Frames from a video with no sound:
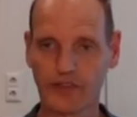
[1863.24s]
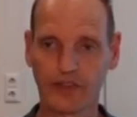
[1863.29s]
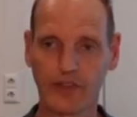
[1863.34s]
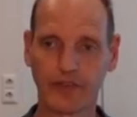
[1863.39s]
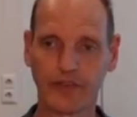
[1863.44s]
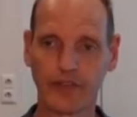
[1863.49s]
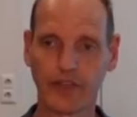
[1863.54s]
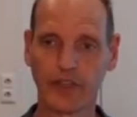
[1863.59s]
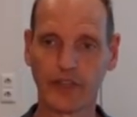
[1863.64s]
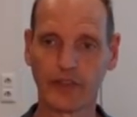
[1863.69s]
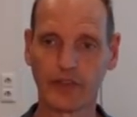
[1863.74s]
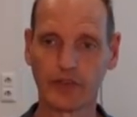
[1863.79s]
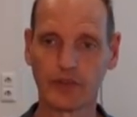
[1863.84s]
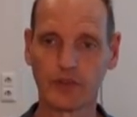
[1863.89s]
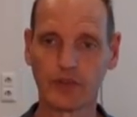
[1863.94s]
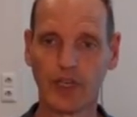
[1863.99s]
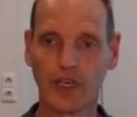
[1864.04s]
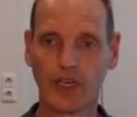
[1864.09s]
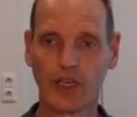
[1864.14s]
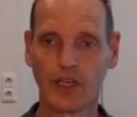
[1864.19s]

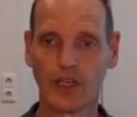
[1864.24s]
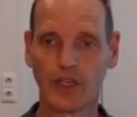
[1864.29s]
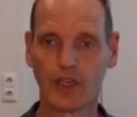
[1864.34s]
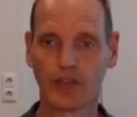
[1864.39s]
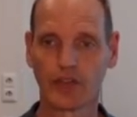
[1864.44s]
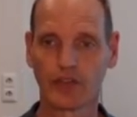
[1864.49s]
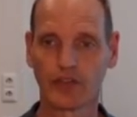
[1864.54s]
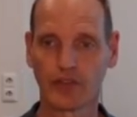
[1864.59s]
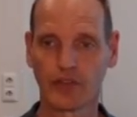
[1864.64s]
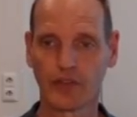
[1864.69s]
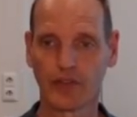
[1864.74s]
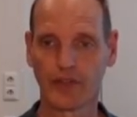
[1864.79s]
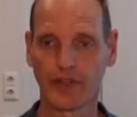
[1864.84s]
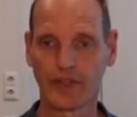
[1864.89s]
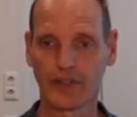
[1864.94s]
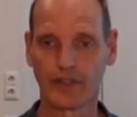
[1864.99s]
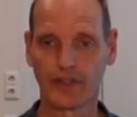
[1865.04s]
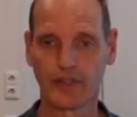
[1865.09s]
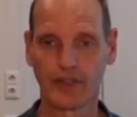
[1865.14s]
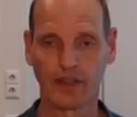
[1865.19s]
value, so
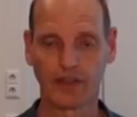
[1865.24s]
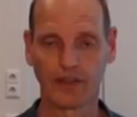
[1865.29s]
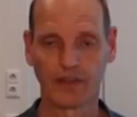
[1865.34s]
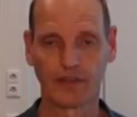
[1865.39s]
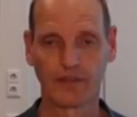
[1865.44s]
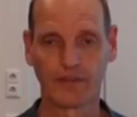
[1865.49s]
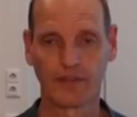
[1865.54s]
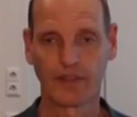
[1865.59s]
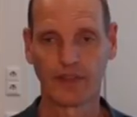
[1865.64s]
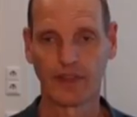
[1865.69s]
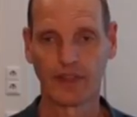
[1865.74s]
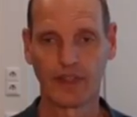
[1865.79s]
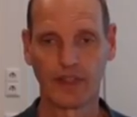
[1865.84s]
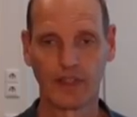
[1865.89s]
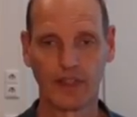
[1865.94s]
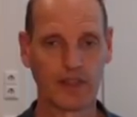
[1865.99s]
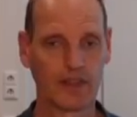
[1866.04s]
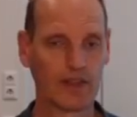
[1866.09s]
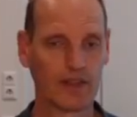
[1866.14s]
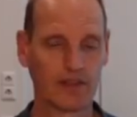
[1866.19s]
that
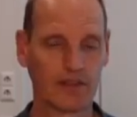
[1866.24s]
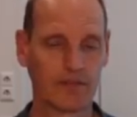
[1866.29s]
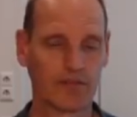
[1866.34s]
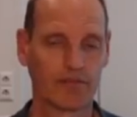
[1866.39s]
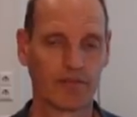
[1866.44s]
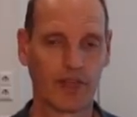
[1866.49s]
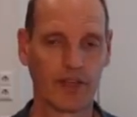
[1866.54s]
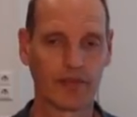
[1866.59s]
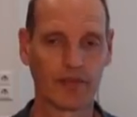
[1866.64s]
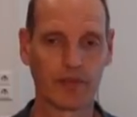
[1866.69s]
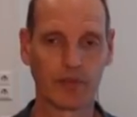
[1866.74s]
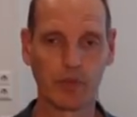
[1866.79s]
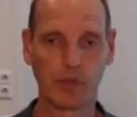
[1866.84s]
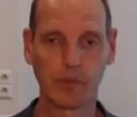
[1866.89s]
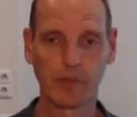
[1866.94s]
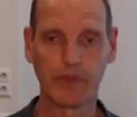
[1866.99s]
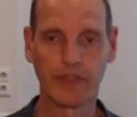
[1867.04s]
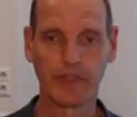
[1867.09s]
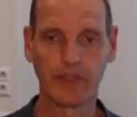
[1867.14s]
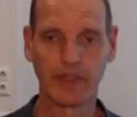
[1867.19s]
if it would
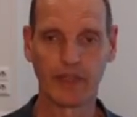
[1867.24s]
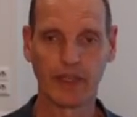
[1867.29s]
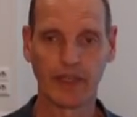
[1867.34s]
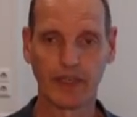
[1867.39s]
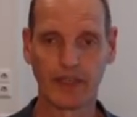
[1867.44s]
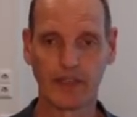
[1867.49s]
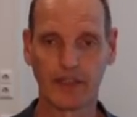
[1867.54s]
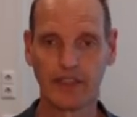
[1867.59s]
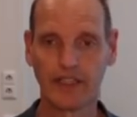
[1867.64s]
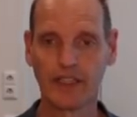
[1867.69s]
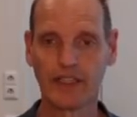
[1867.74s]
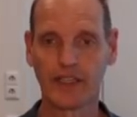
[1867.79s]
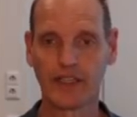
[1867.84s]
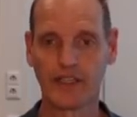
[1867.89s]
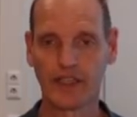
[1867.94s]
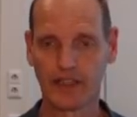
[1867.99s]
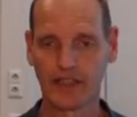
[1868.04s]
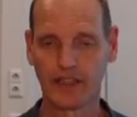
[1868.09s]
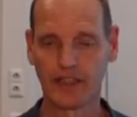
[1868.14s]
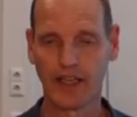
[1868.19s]
be needed
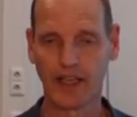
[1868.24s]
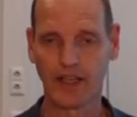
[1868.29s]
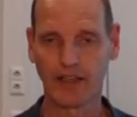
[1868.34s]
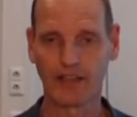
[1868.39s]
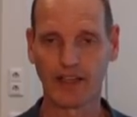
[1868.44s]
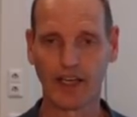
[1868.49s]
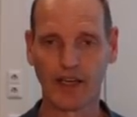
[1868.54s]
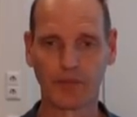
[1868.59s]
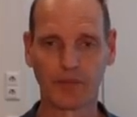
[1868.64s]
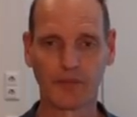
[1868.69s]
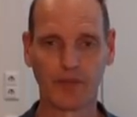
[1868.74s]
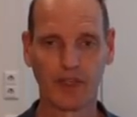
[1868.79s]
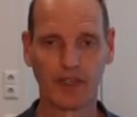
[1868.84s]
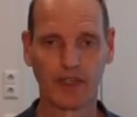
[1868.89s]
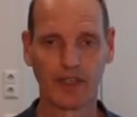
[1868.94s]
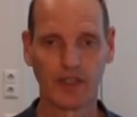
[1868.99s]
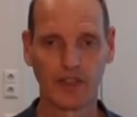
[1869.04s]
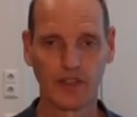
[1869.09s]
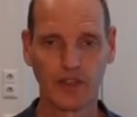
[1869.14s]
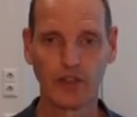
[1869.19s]
in the exam,
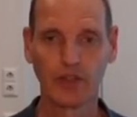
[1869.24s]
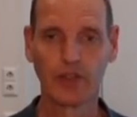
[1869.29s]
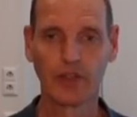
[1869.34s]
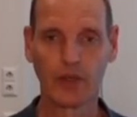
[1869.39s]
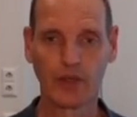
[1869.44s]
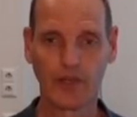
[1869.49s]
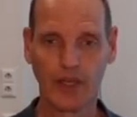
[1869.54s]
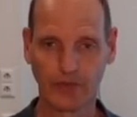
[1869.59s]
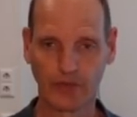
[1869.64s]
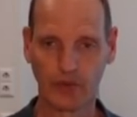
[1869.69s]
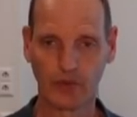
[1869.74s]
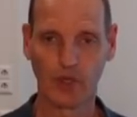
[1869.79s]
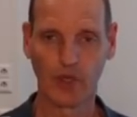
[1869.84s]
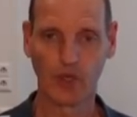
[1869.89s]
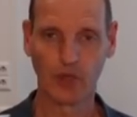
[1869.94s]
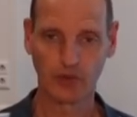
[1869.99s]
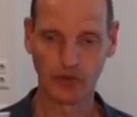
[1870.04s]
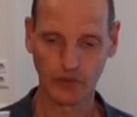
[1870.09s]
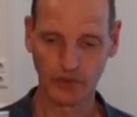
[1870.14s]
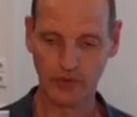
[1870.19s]
you don't have to
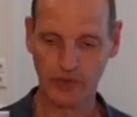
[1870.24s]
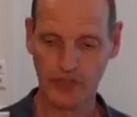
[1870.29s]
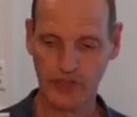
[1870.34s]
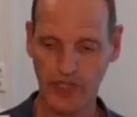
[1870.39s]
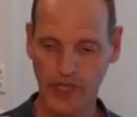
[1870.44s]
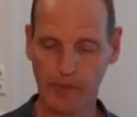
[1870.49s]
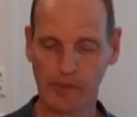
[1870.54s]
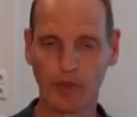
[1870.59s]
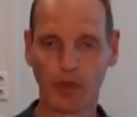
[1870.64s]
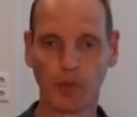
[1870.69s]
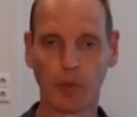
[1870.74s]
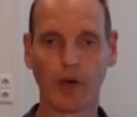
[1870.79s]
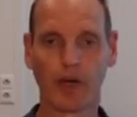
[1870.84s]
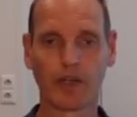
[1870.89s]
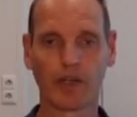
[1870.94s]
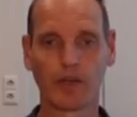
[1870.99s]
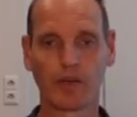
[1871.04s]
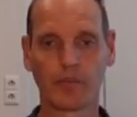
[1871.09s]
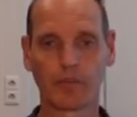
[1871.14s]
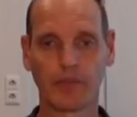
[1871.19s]
go to table
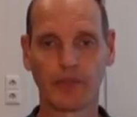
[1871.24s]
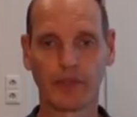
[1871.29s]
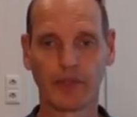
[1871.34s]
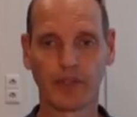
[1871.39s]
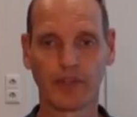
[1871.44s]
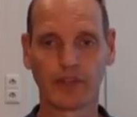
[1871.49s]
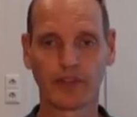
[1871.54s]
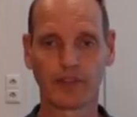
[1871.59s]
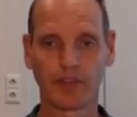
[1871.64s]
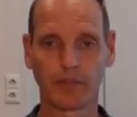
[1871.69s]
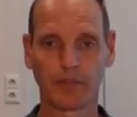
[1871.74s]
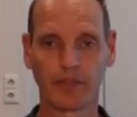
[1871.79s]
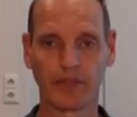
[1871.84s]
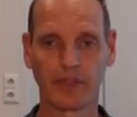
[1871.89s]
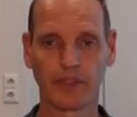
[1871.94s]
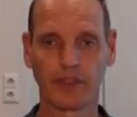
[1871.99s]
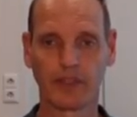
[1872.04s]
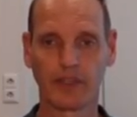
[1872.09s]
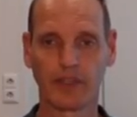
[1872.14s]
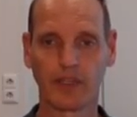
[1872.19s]
1, but you can
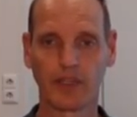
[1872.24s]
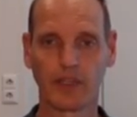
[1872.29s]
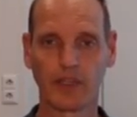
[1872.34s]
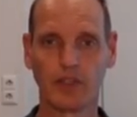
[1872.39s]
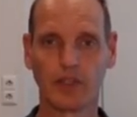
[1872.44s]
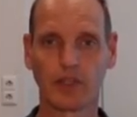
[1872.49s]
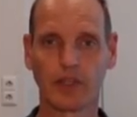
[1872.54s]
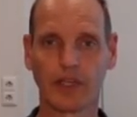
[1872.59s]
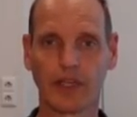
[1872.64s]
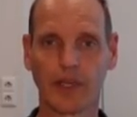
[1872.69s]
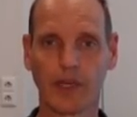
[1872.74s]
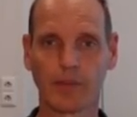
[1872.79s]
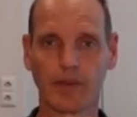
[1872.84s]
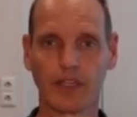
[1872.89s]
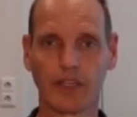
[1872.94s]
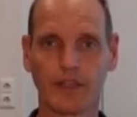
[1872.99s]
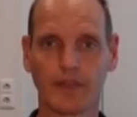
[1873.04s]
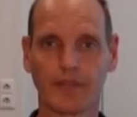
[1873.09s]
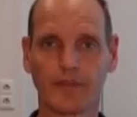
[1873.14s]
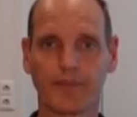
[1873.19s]
simply look it up here.